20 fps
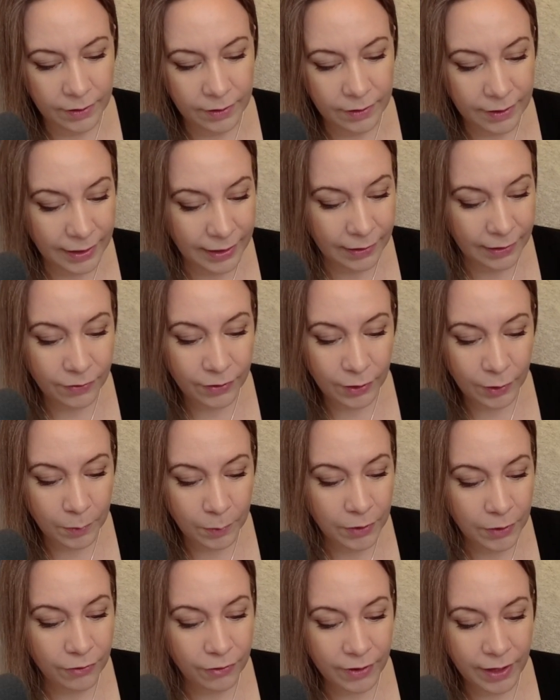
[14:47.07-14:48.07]
If you
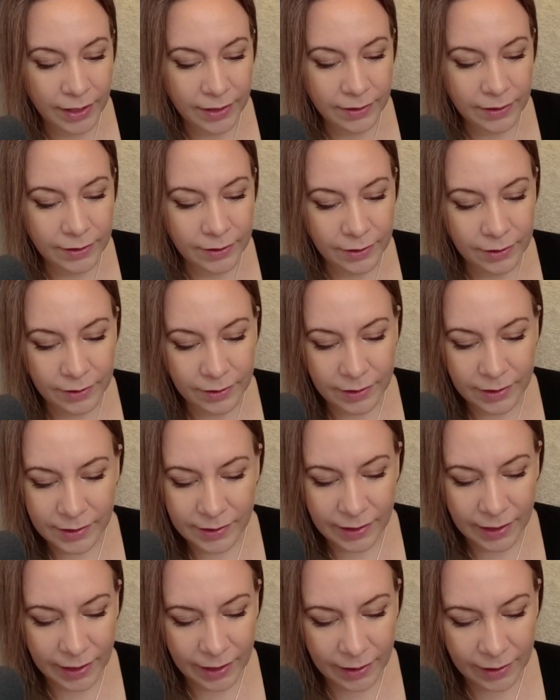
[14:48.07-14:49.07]
befriend
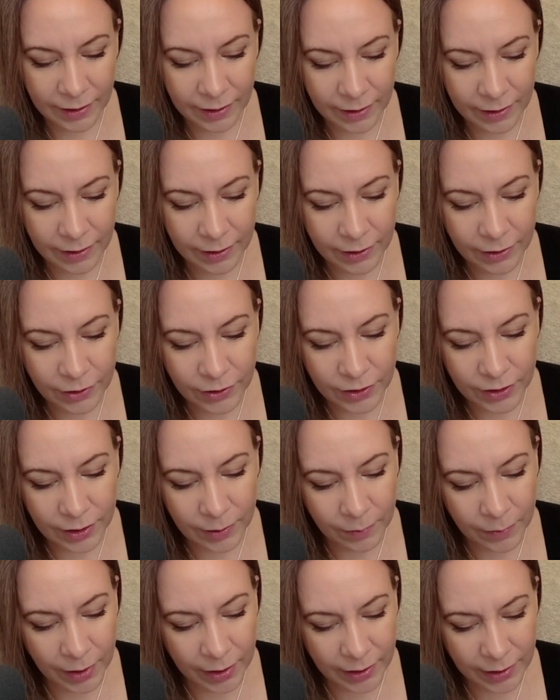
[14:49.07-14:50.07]
Tulsi, she
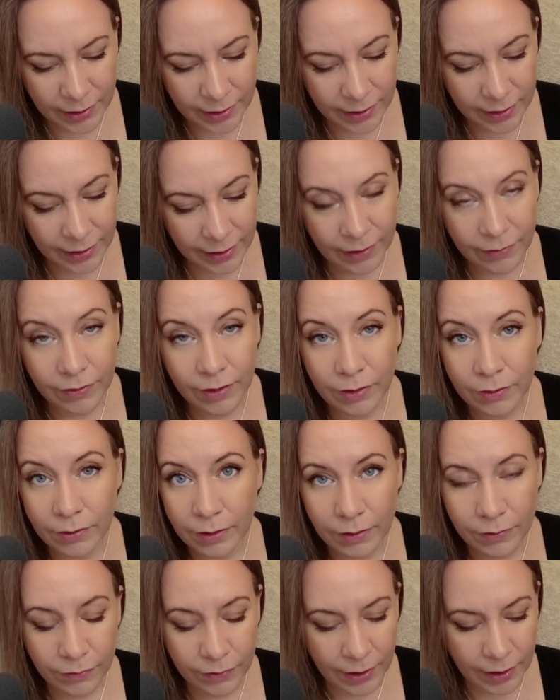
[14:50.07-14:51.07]
might give you
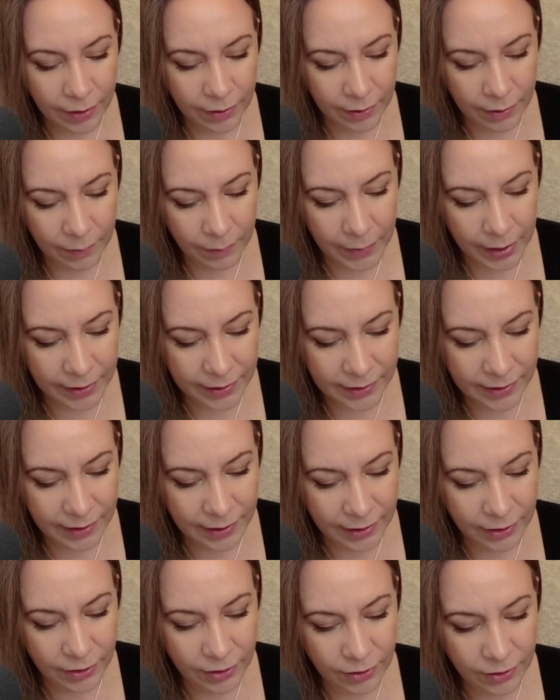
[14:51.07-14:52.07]
a further
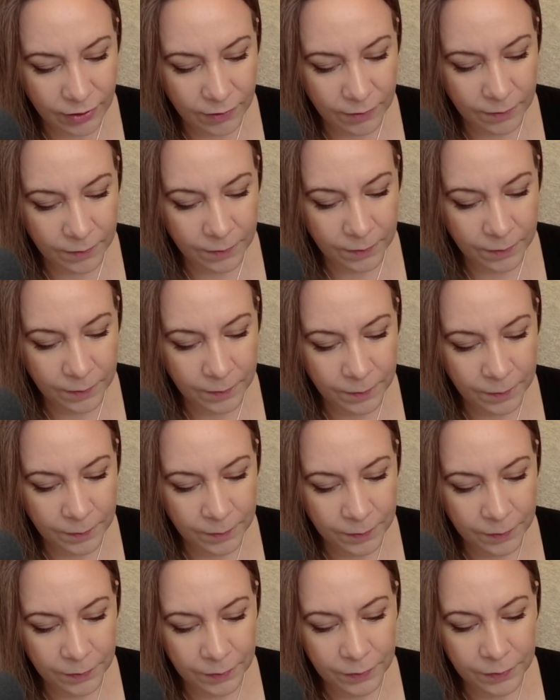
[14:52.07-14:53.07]
message.
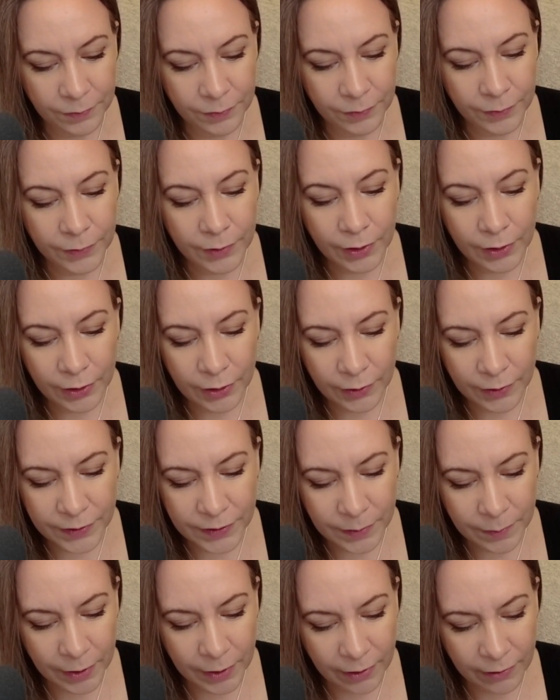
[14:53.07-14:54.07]
Your
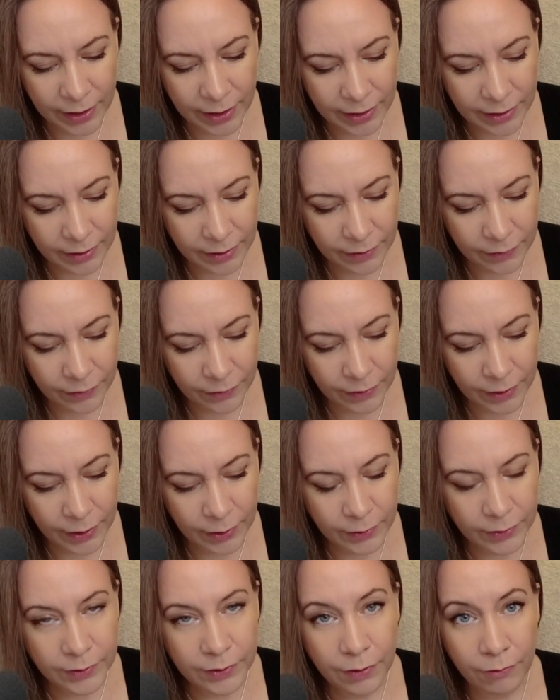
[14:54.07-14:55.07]
spirit
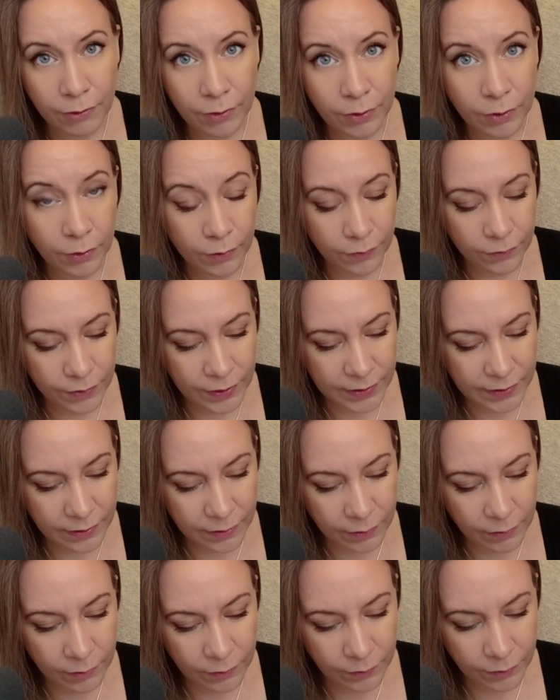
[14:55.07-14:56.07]
flows through your
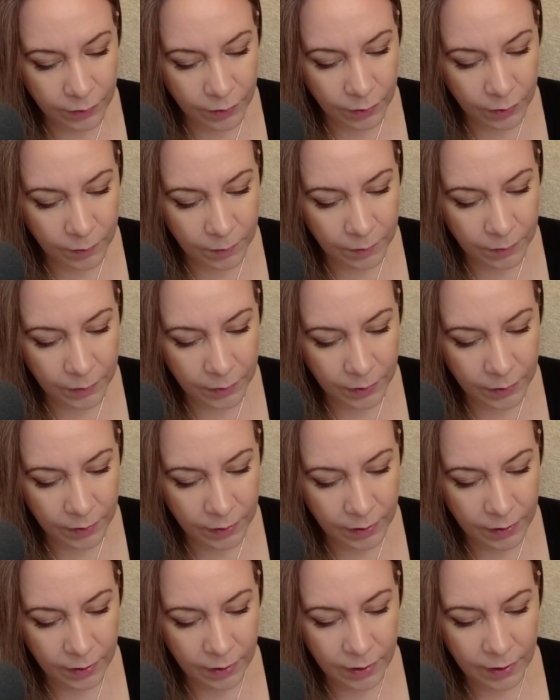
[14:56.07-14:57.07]
physical form,
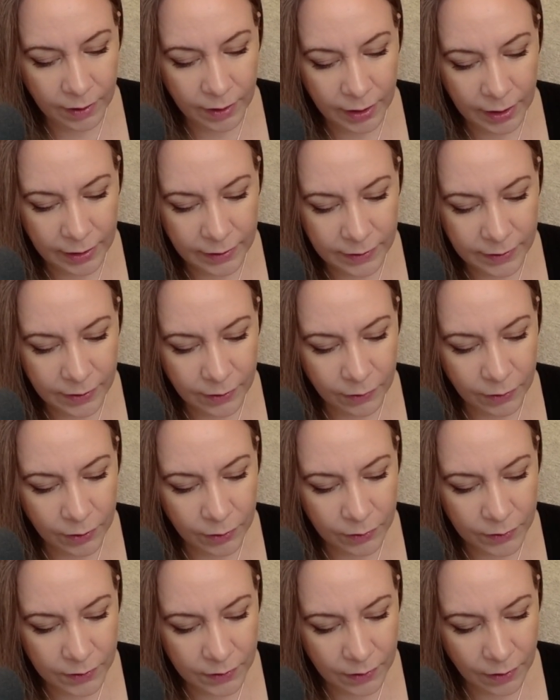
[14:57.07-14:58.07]
and so
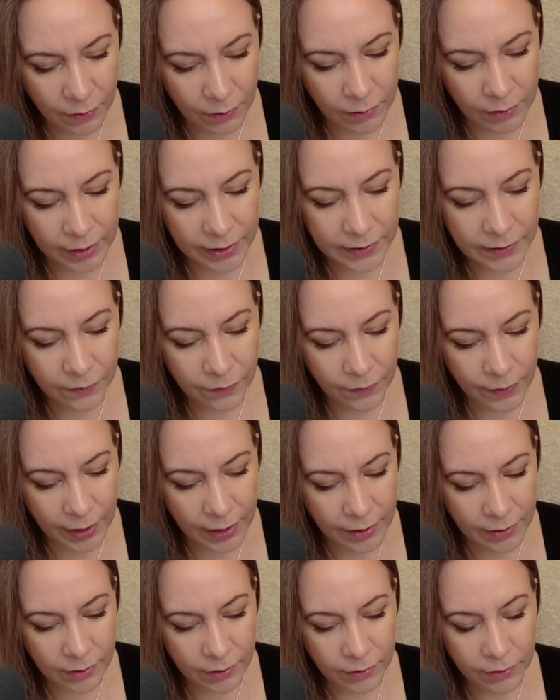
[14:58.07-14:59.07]
your soul is
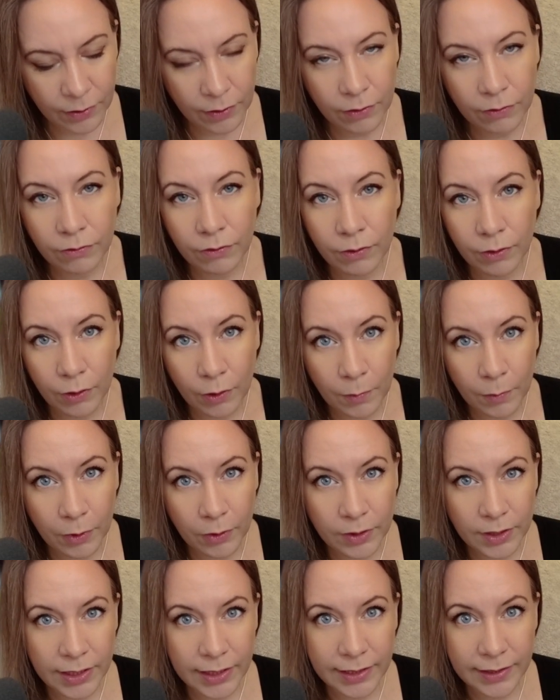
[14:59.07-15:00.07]
fed through your
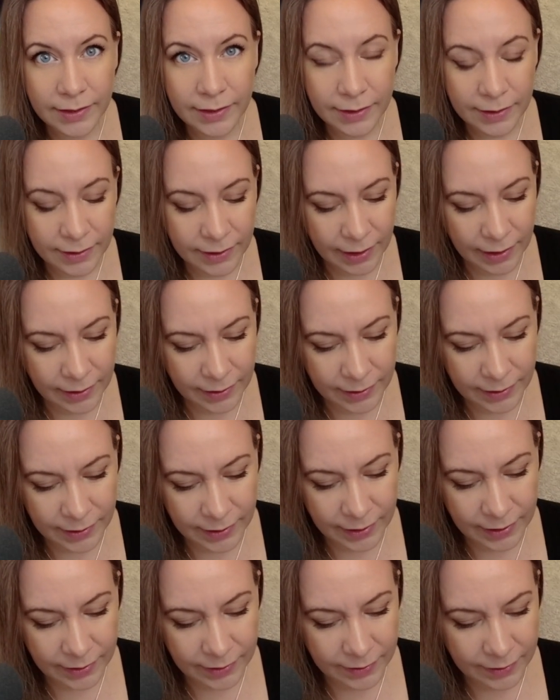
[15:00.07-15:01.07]
body's
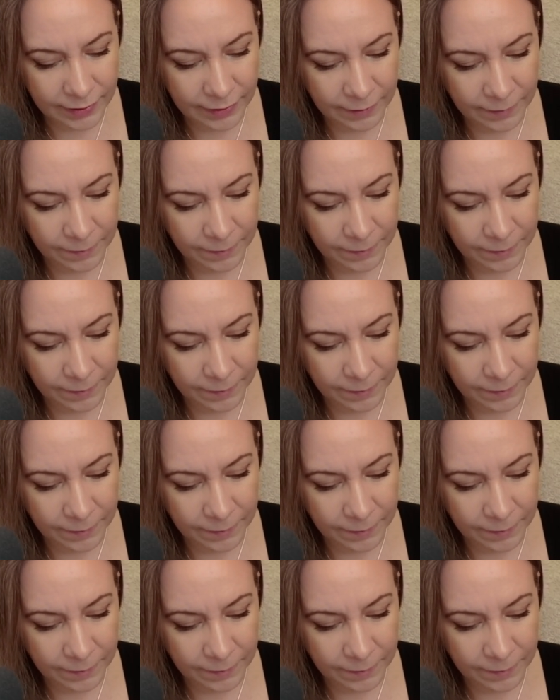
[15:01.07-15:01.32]
senses.